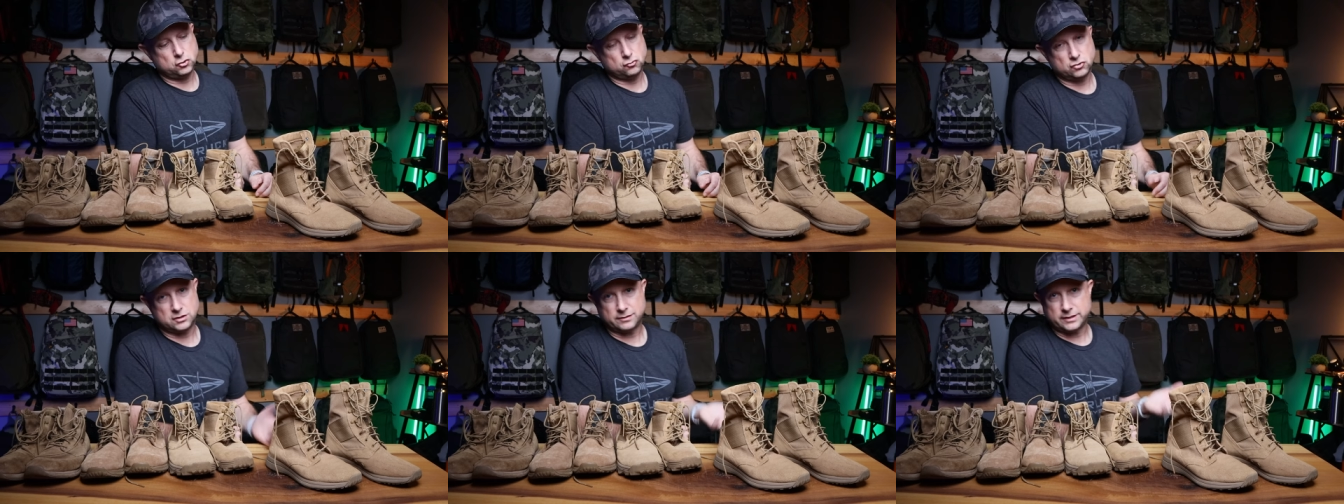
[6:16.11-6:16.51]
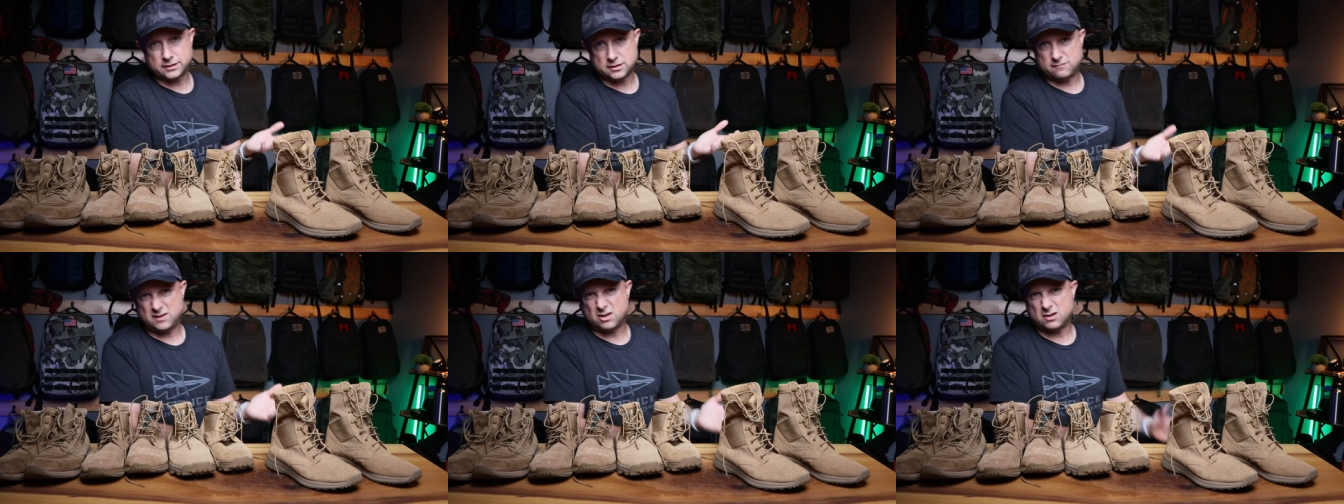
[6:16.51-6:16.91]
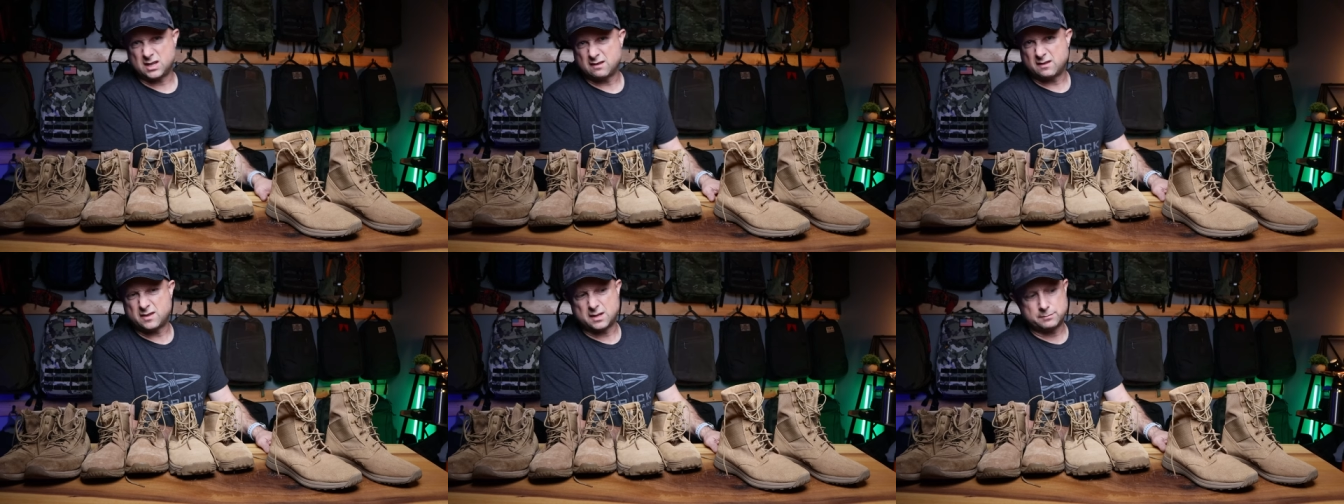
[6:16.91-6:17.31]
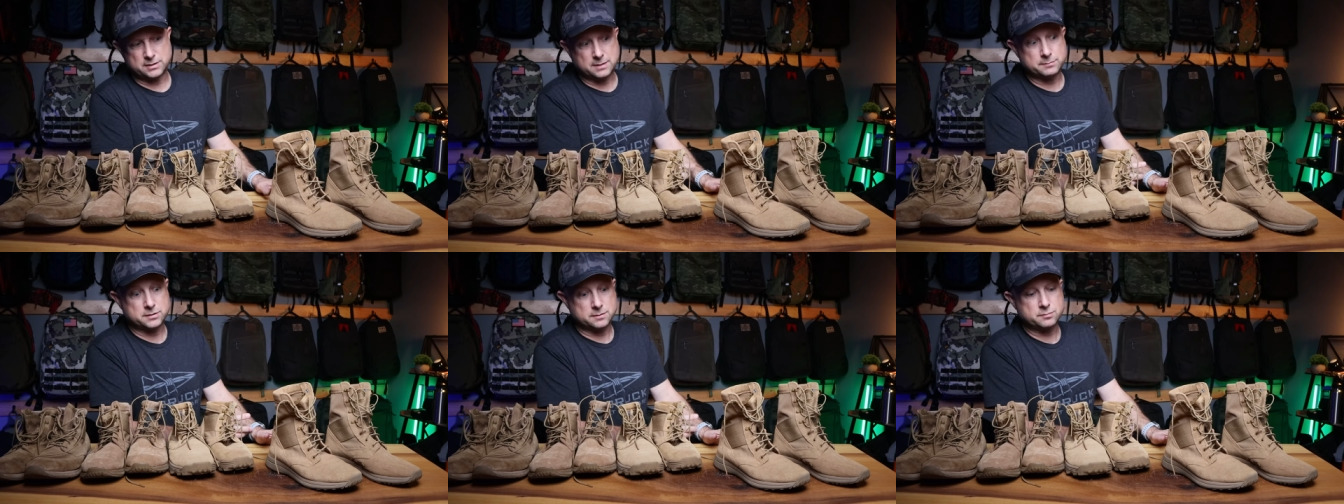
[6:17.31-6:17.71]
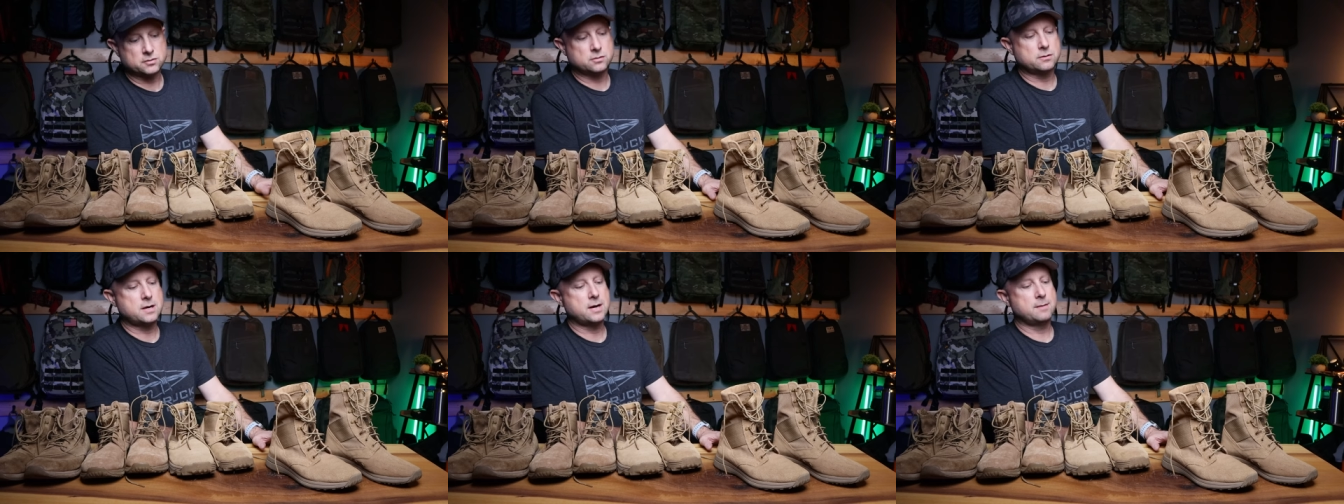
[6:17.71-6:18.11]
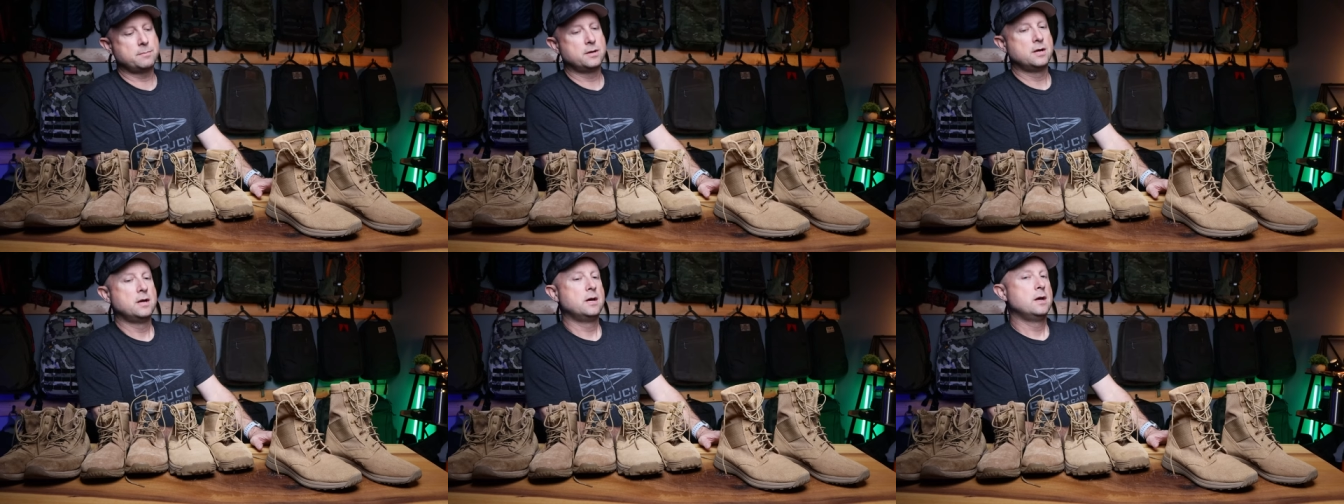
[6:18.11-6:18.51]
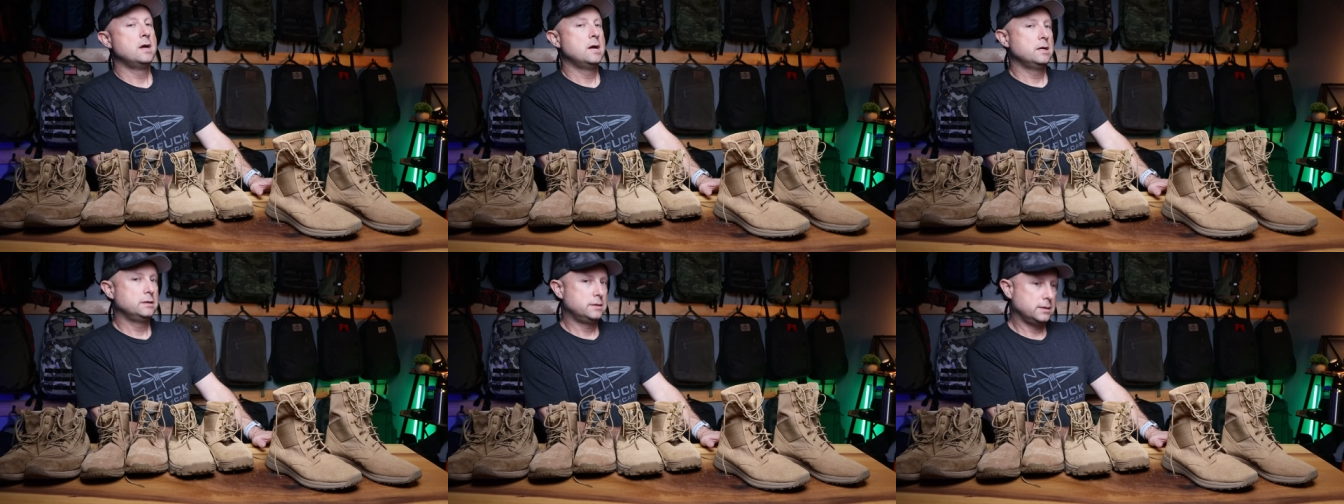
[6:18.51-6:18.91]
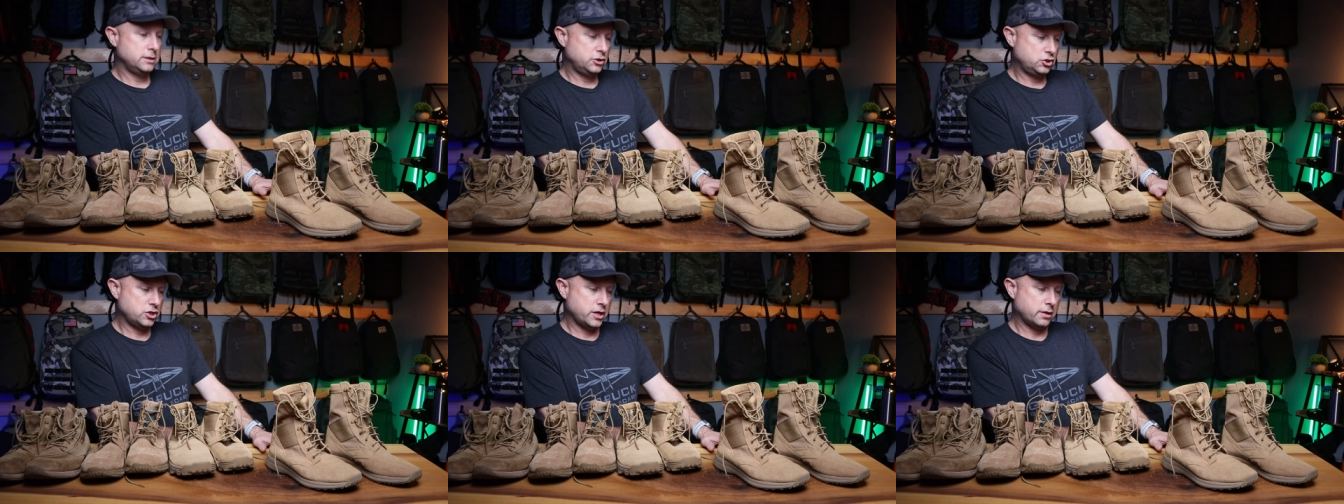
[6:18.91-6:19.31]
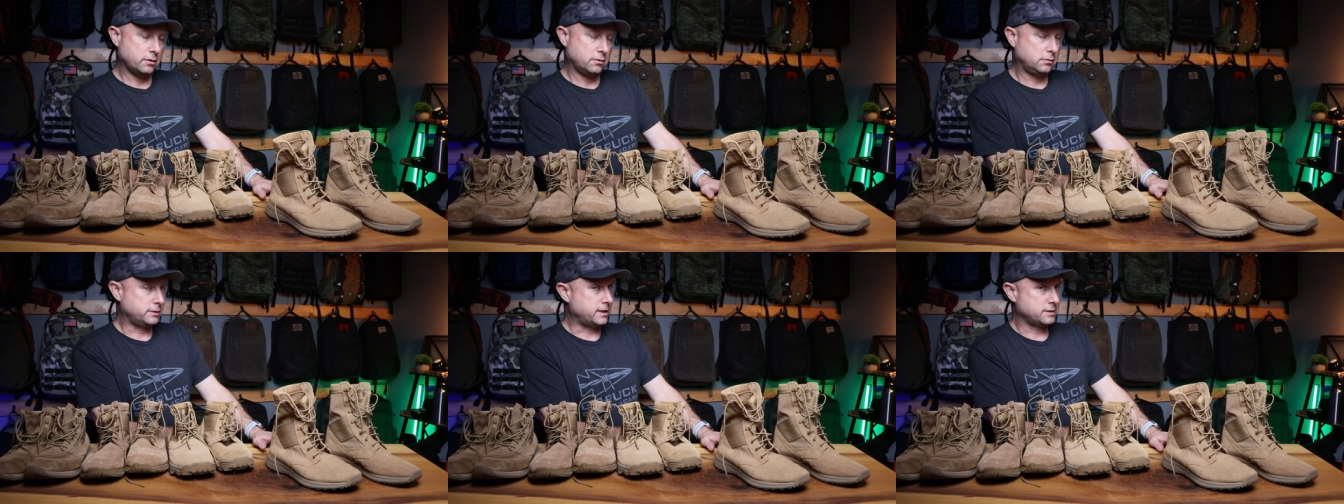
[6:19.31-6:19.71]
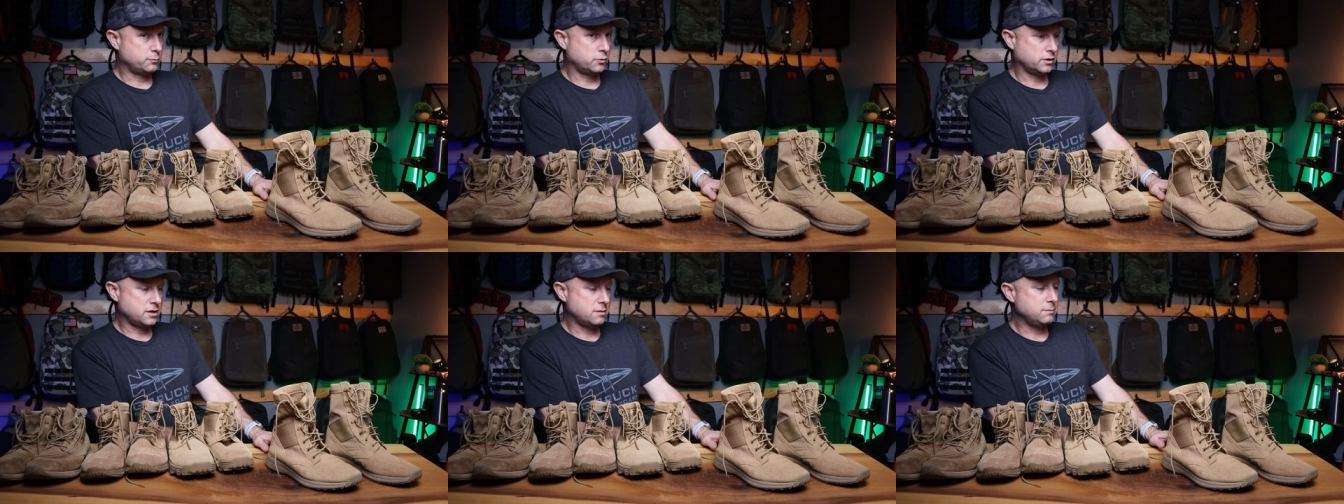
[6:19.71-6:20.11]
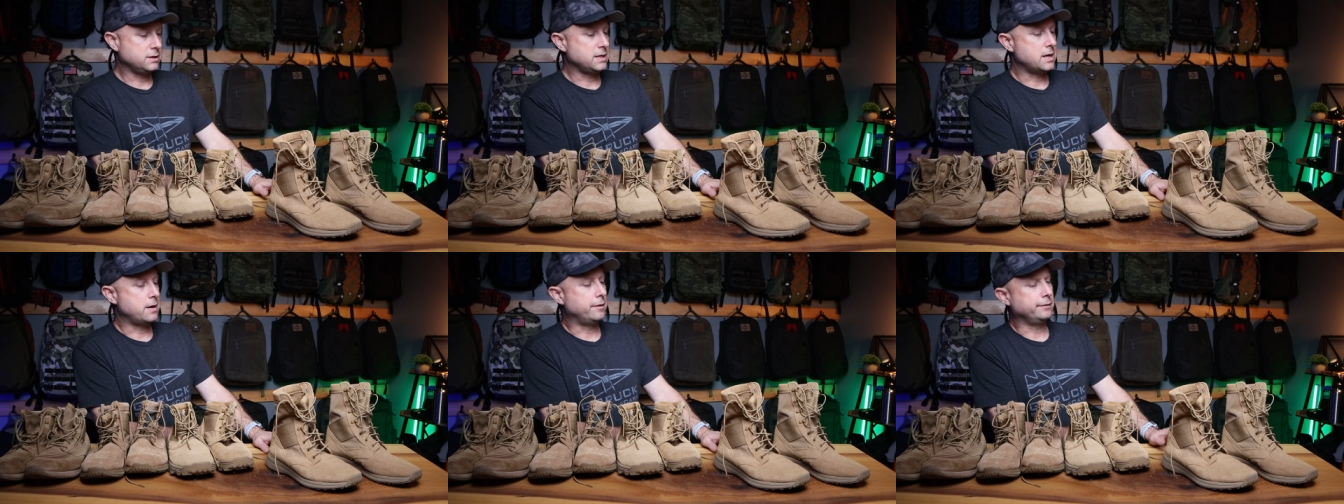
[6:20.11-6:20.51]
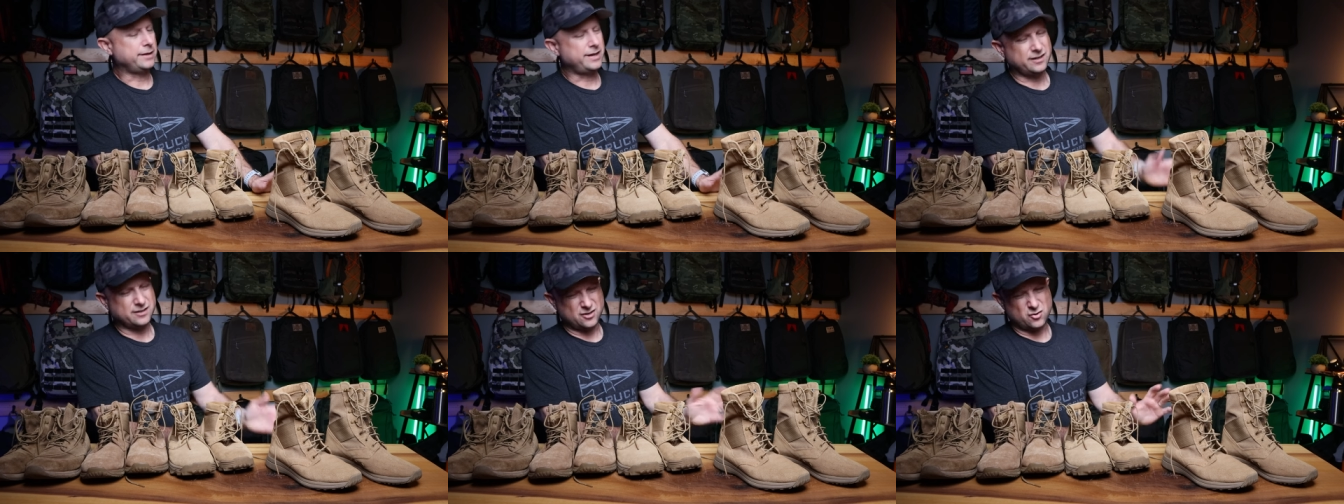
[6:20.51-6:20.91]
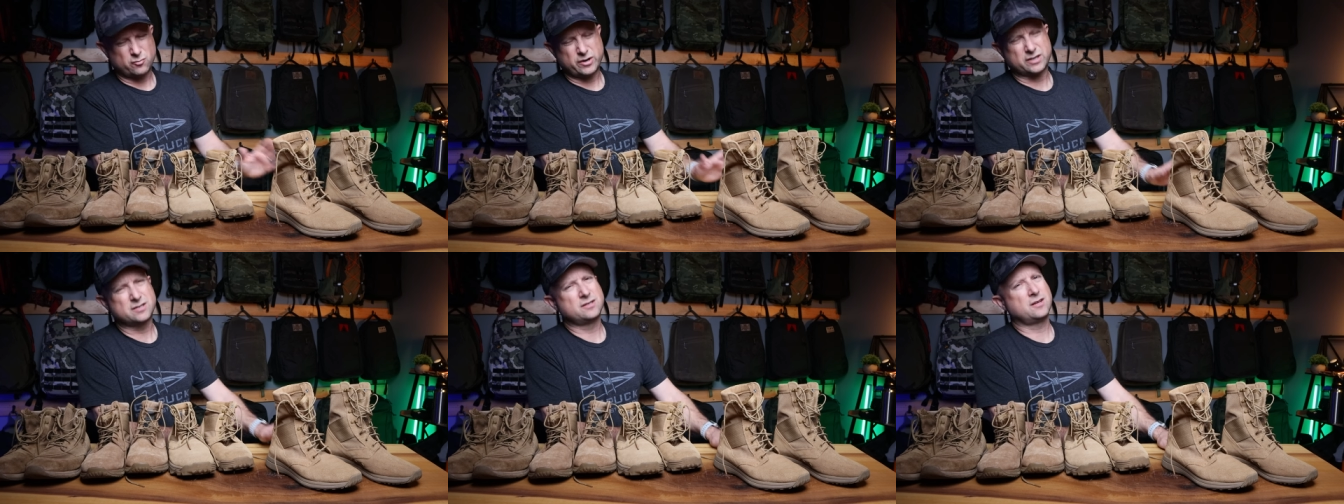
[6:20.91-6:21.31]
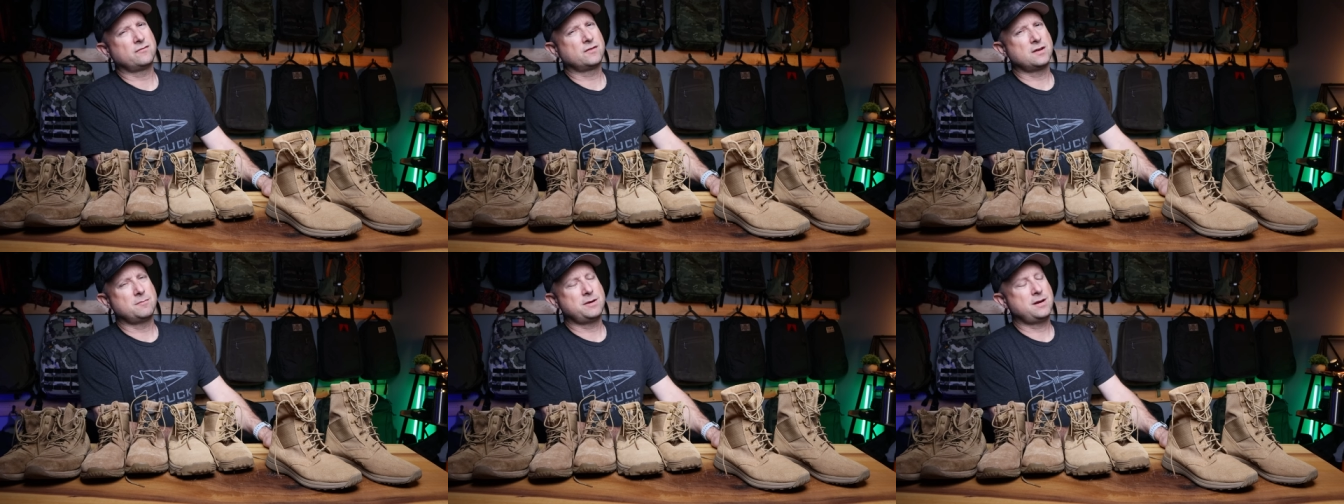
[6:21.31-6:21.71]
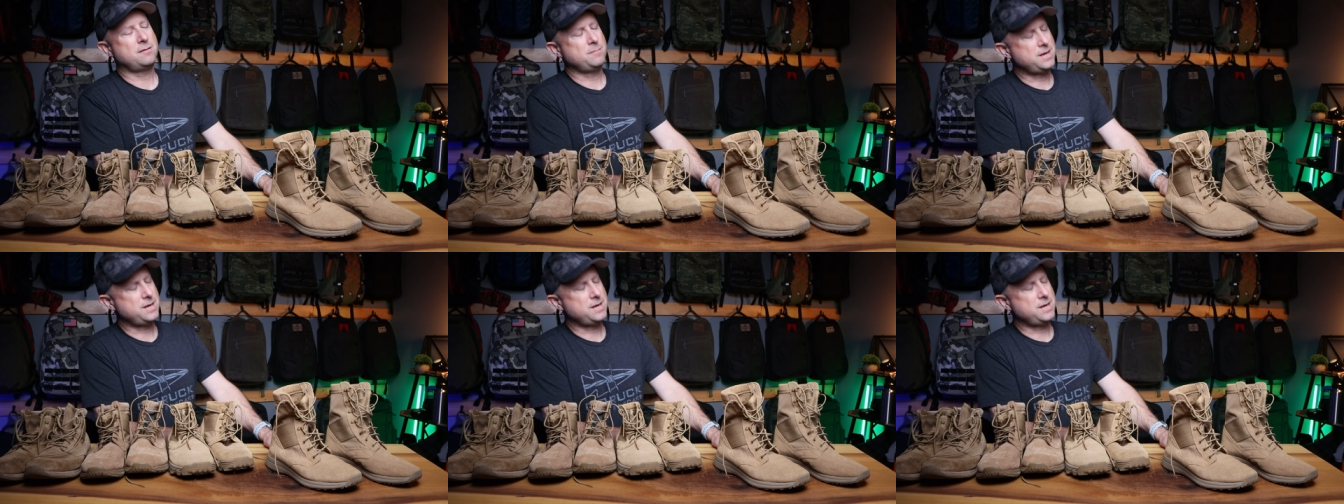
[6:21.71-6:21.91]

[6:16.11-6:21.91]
if you like this video, give it a thumbs up, subscribe to the channel. Lots more coming out. A lot of GoRuck stuff coming out.